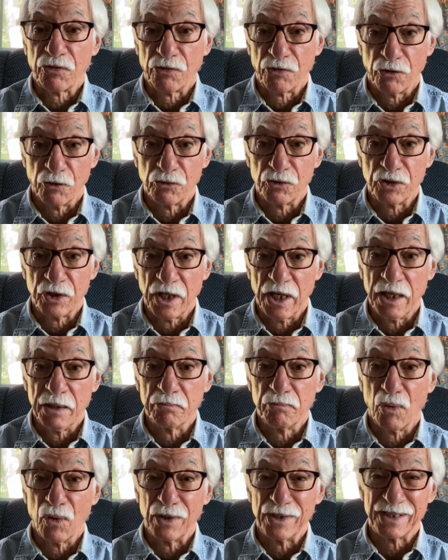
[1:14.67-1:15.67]

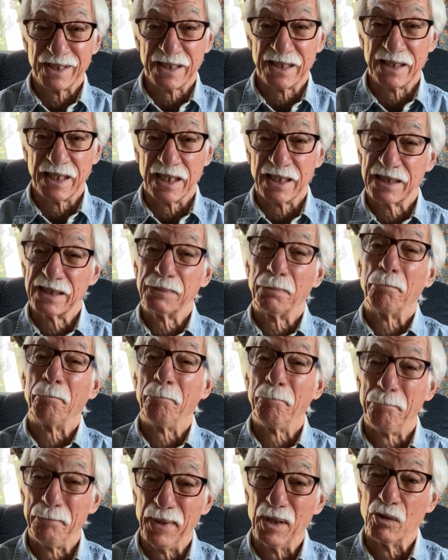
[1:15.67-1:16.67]
13.6
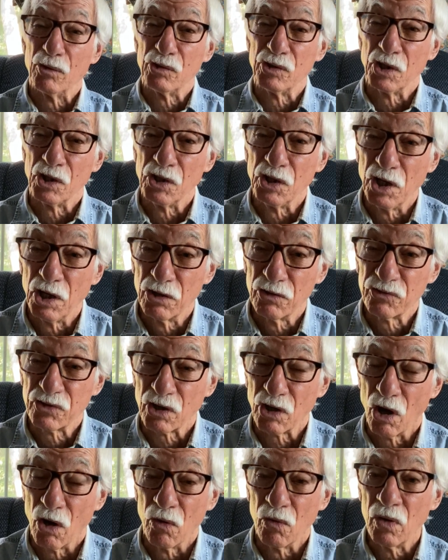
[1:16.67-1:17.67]
billion years
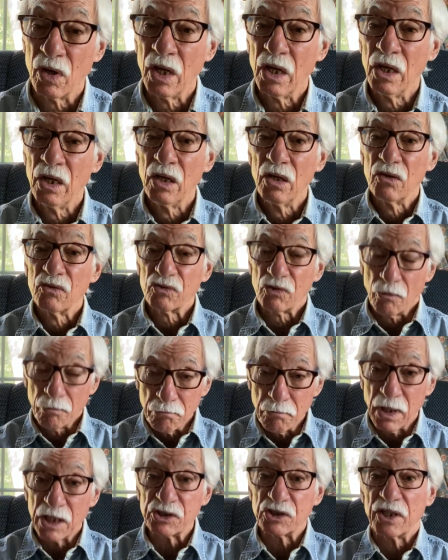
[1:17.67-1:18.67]
ago. So
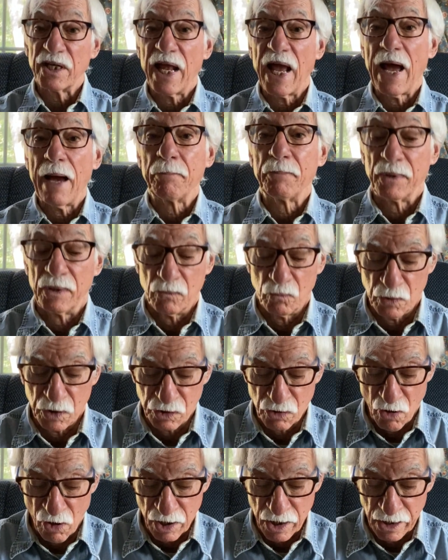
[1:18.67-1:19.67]
much had happened. We're
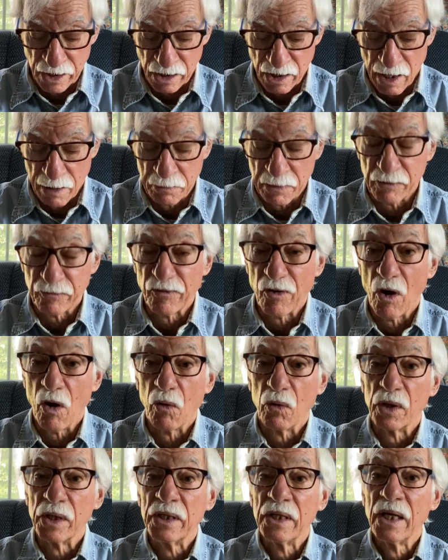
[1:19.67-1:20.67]
talking coming
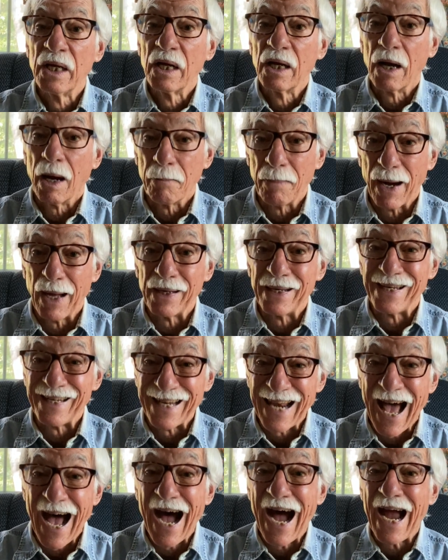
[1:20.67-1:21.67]
forward about
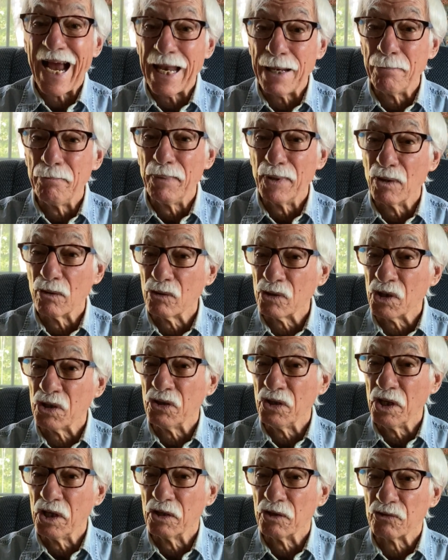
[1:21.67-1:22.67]
9 billion
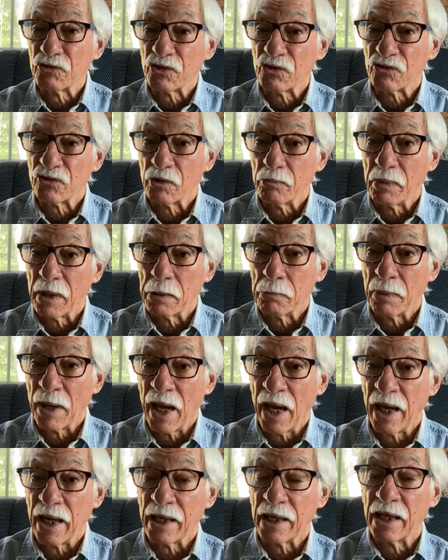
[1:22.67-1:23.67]
years since the Big
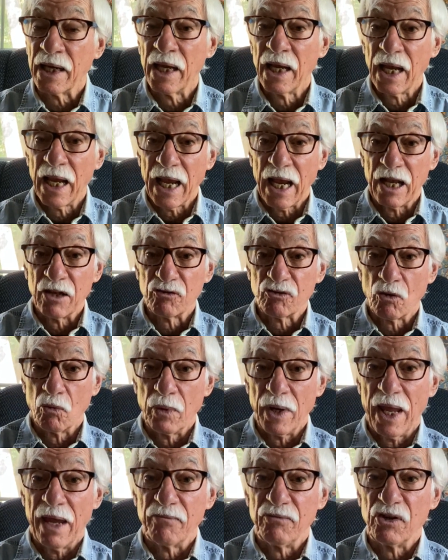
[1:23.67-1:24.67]
Bang. And so
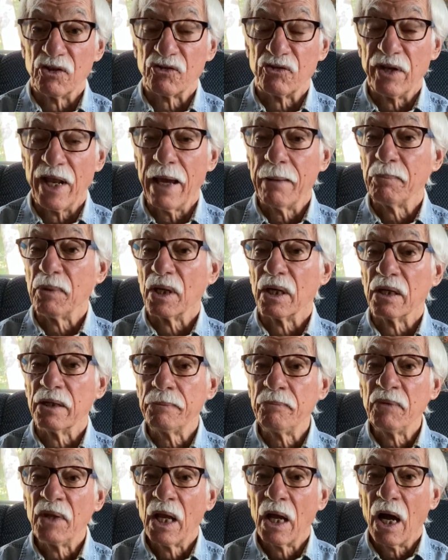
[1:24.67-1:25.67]
we have this
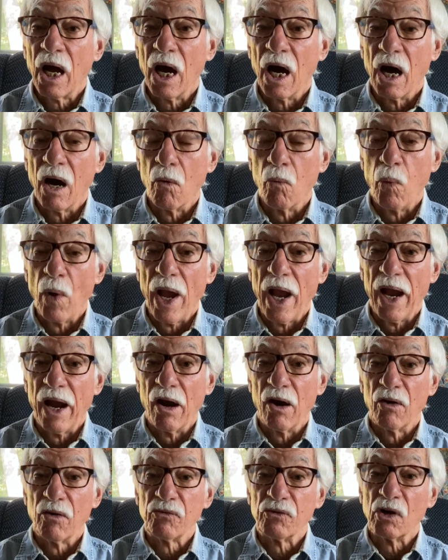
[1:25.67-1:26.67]
nebula
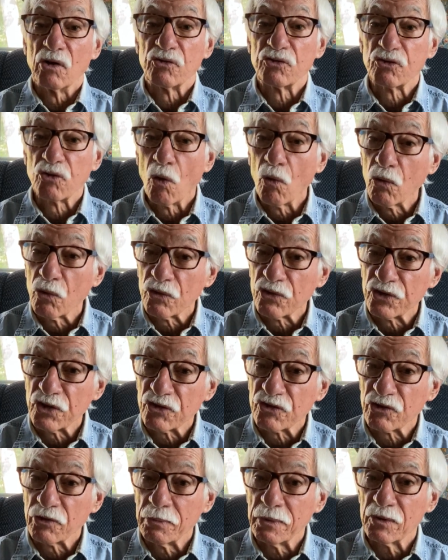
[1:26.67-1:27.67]
where the solar
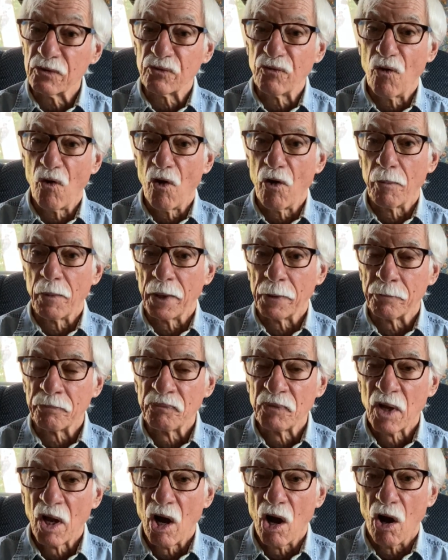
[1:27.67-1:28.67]
system is forming
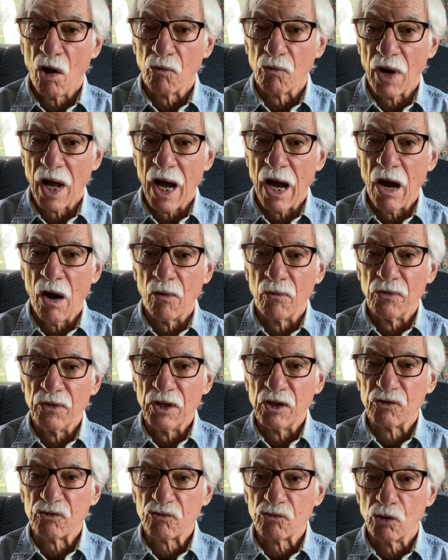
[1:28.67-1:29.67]
around
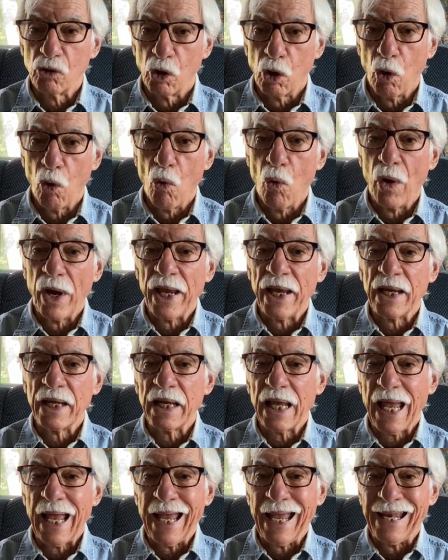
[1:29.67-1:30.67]
this
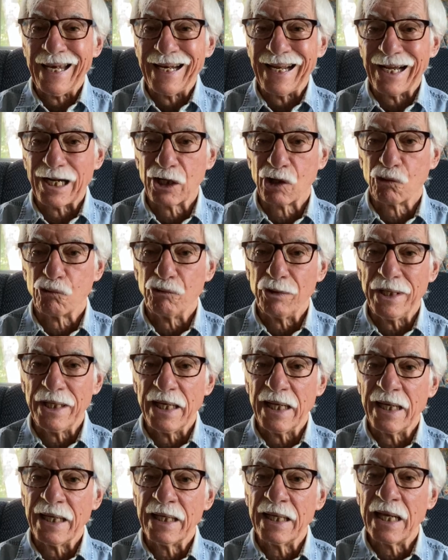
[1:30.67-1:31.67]
glowing and
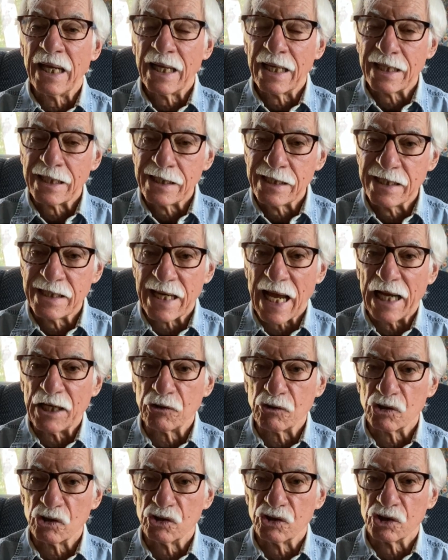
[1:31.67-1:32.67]
accreting
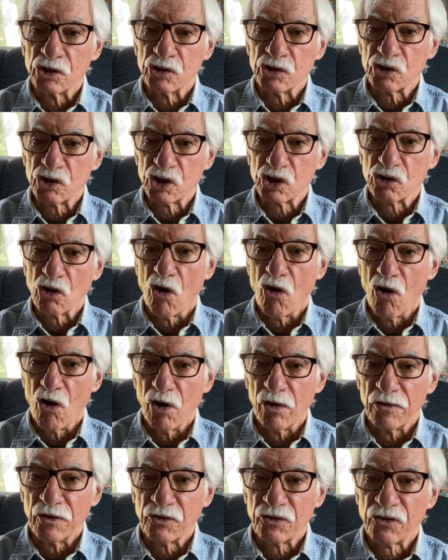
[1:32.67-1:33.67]
nitrogen
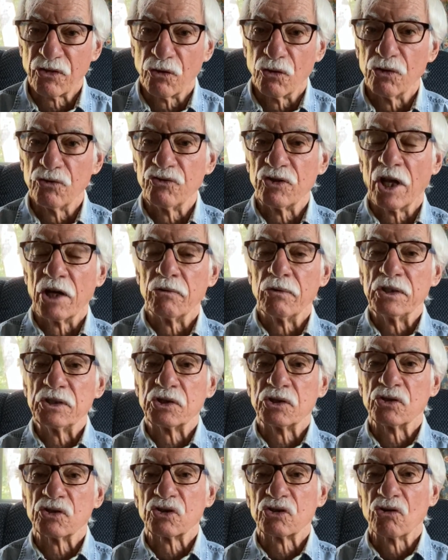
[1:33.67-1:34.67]
star, this third
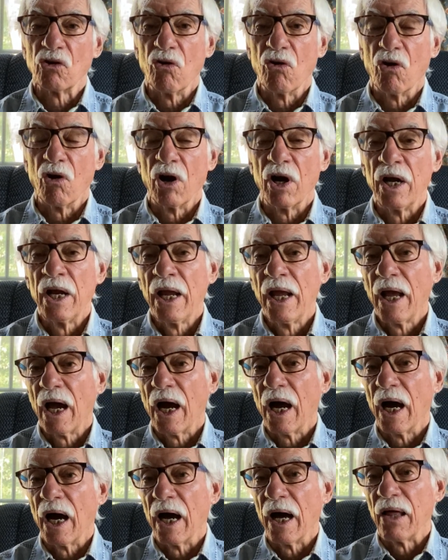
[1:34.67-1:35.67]
generation star
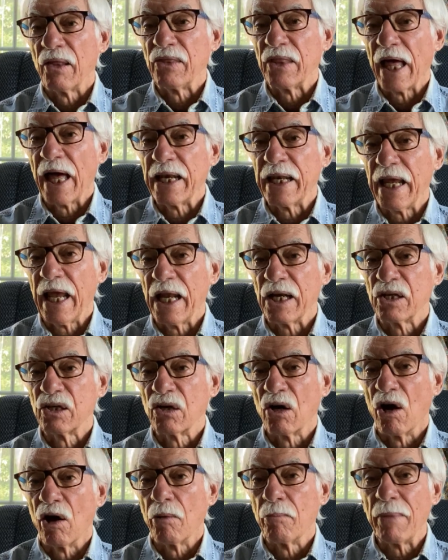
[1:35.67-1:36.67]
that had
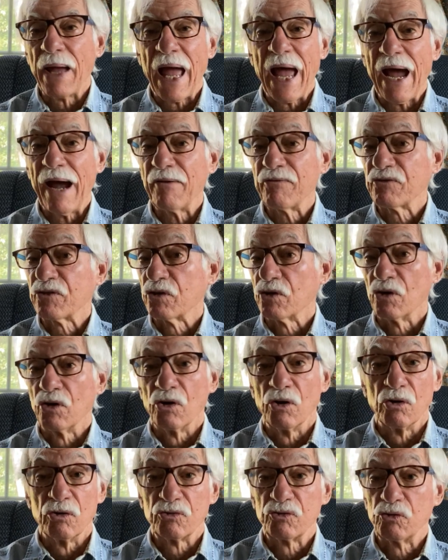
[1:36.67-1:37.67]
come
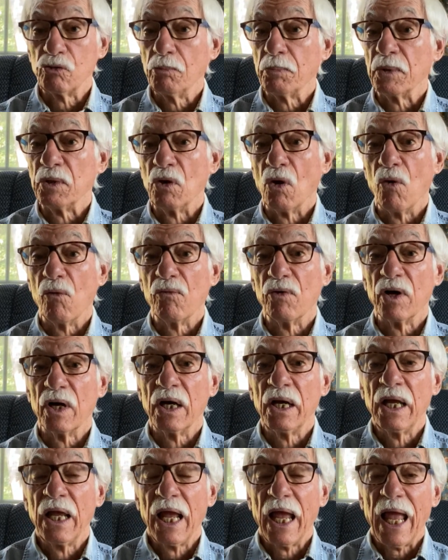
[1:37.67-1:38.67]
after
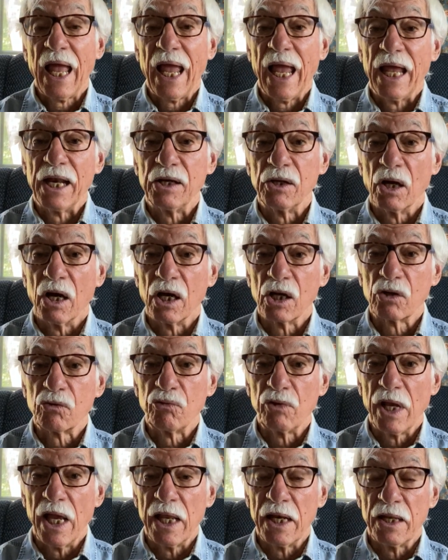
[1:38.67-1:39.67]
supernova had
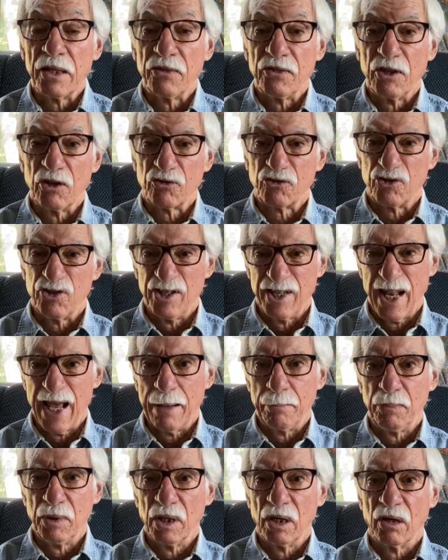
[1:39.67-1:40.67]
created this
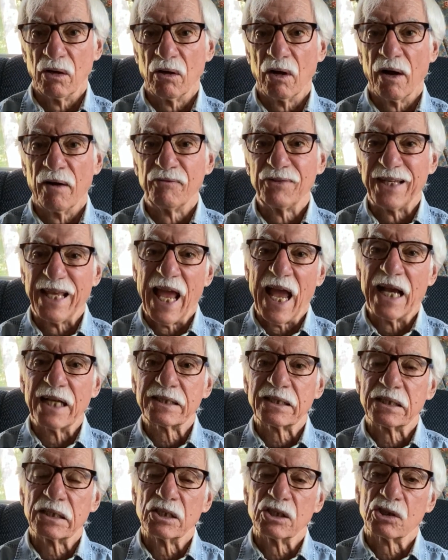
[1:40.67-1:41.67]
nebula of
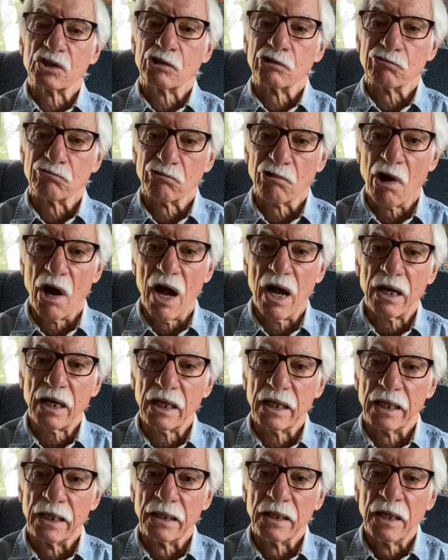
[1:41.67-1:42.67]
gases and rock
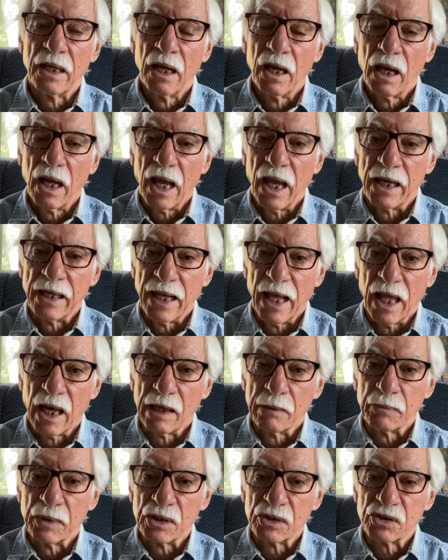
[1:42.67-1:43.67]
and
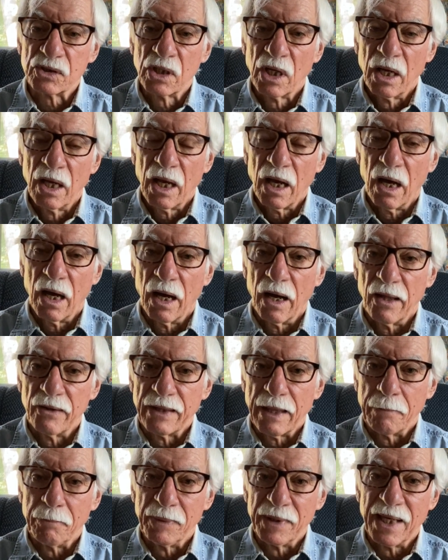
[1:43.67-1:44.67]
elements
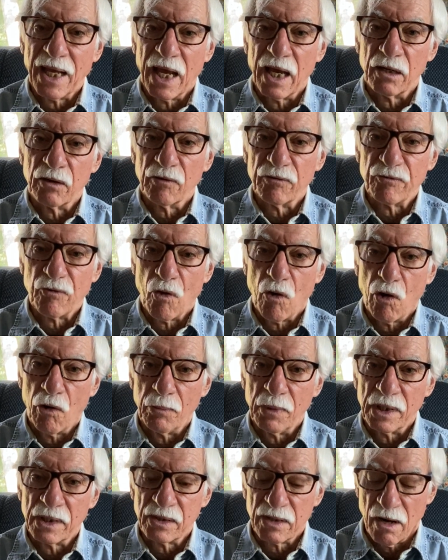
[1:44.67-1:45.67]
that began to
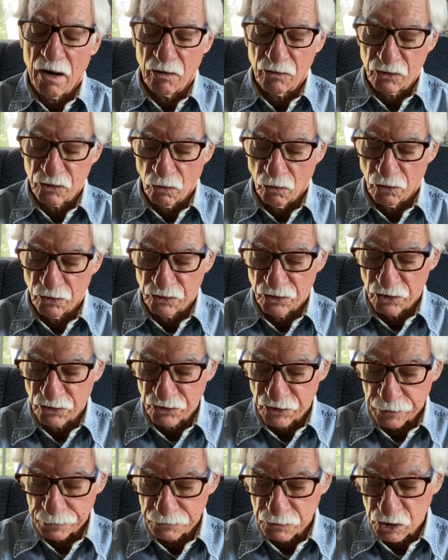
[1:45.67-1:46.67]
form into our solar
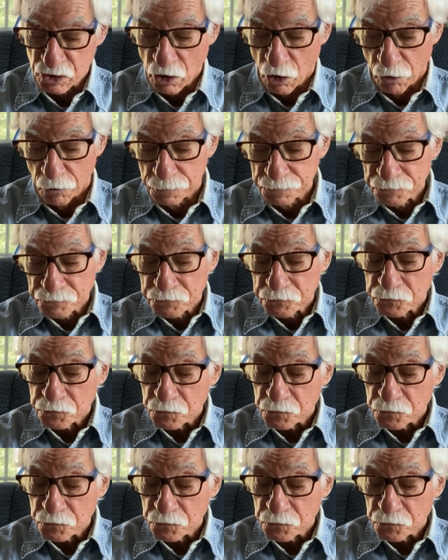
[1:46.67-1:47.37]
system. So